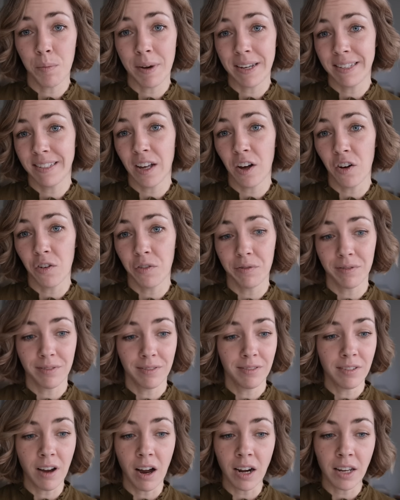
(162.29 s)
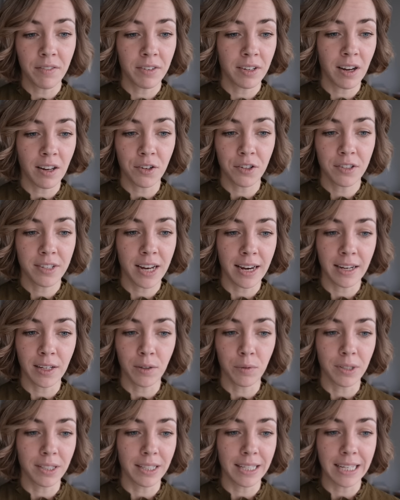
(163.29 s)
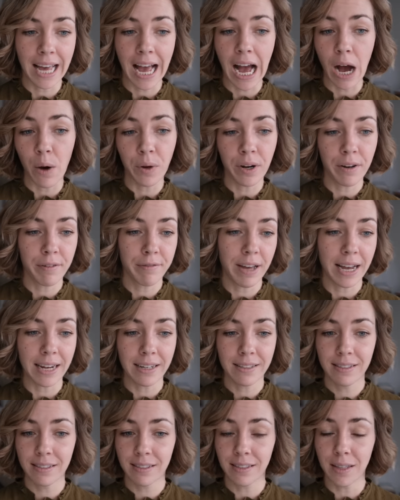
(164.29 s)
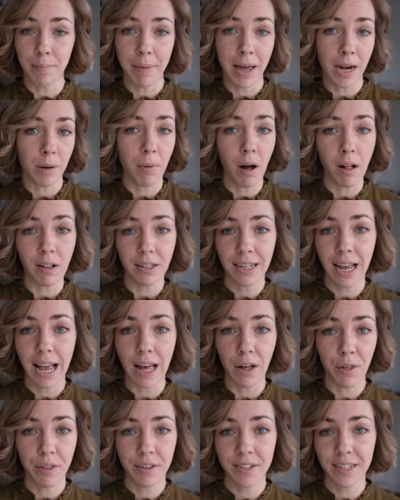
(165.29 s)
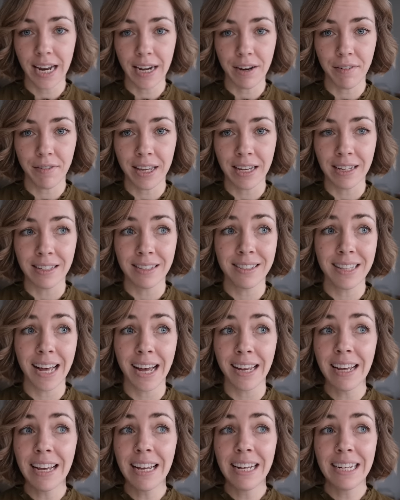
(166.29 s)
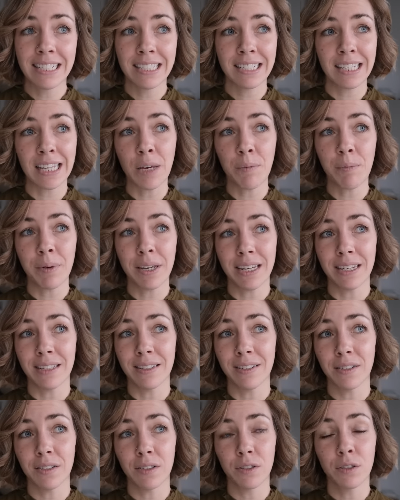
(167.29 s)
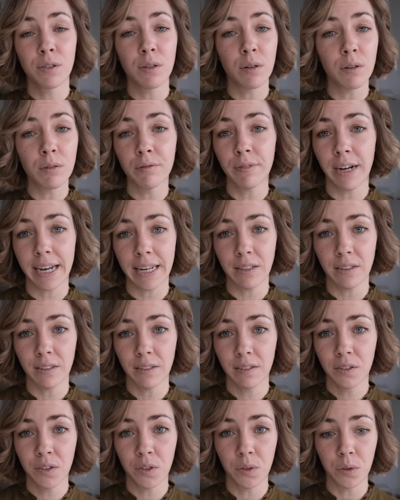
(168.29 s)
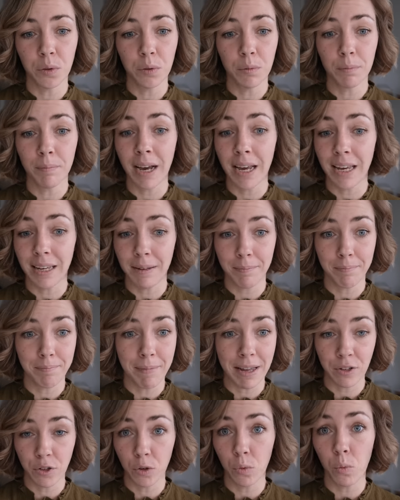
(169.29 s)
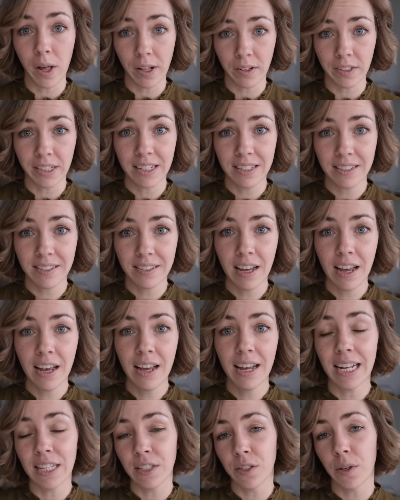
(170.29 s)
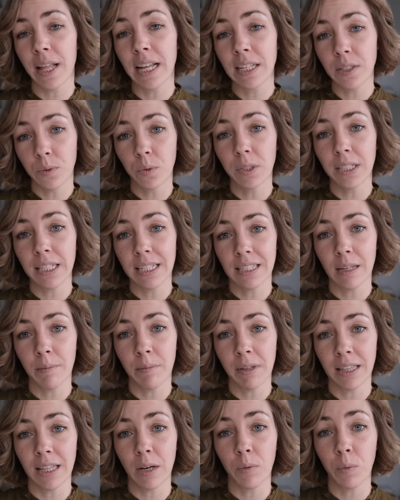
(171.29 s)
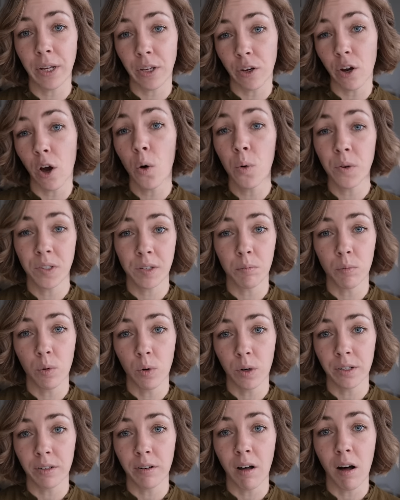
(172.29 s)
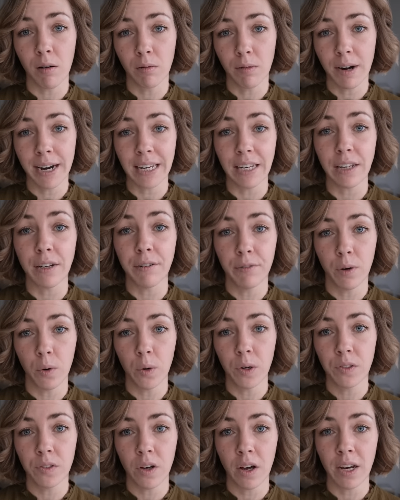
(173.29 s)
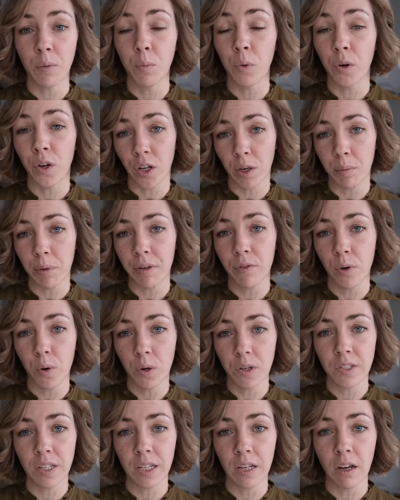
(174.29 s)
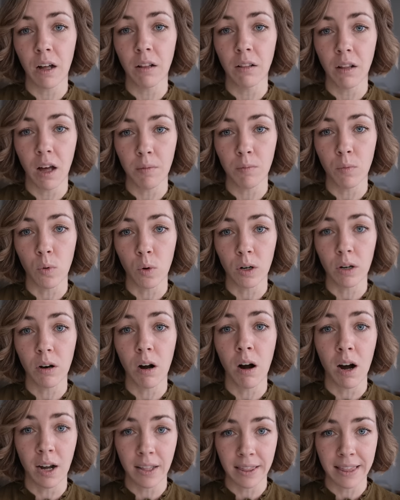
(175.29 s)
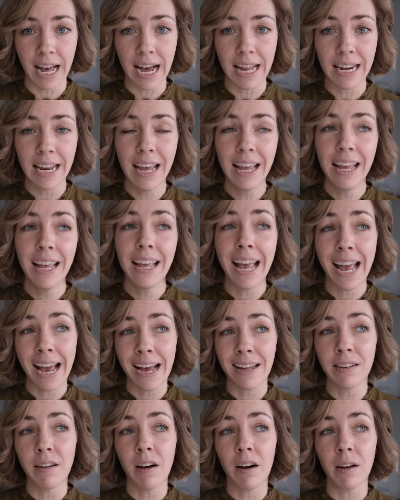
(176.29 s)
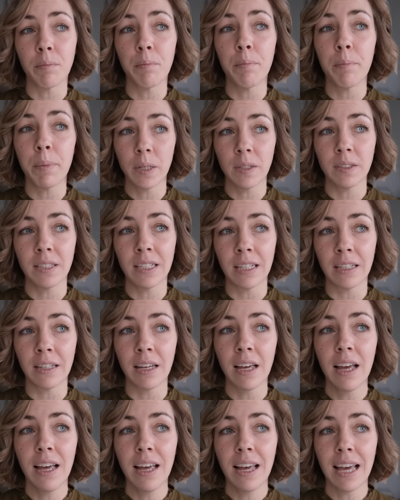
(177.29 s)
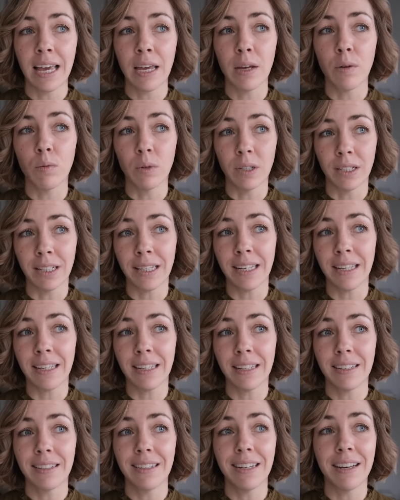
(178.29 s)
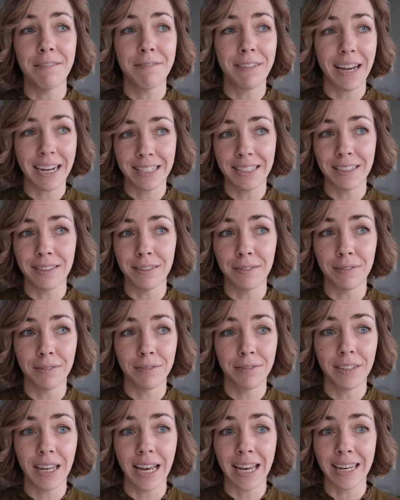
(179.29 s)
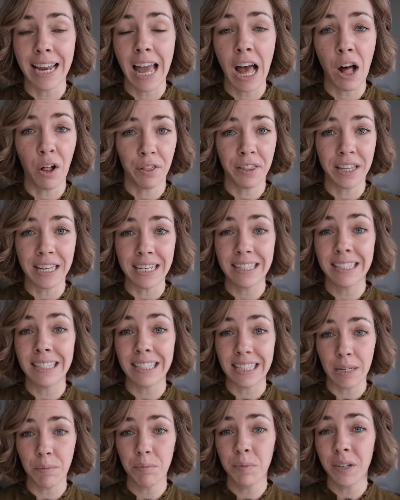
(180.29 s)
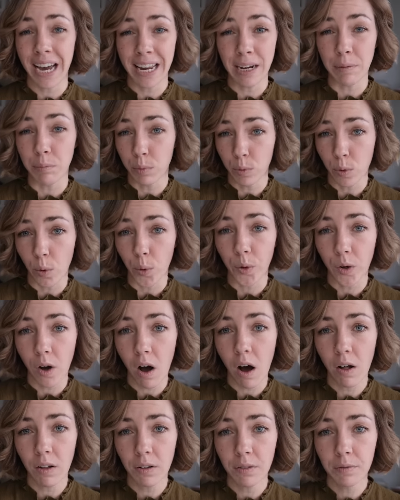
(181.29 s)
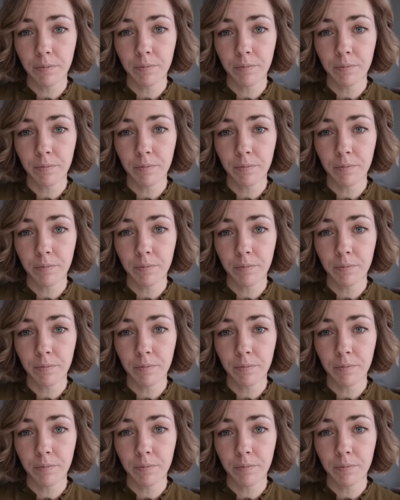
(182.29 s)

myself not even understanding really how it affects the metabolic health side of things, that sleep is so vital to my mental wellness. And so that's really something that we know is important already to focus on. And we're going to be focusing a lot more on that and on building a really effective and healthy sleep kind of protocol.